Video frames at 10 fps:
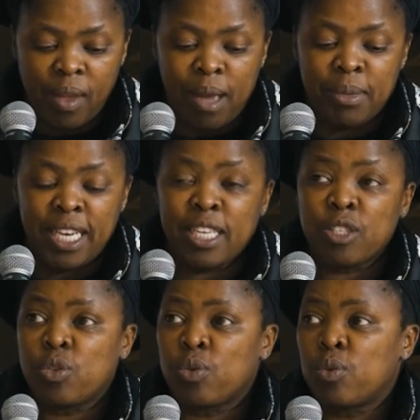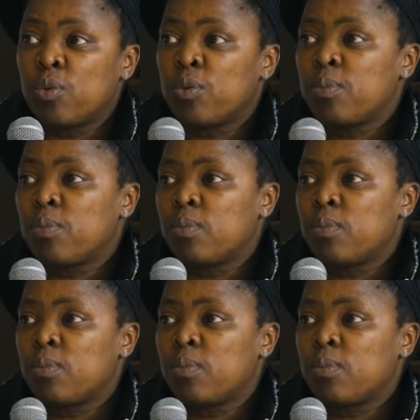learning to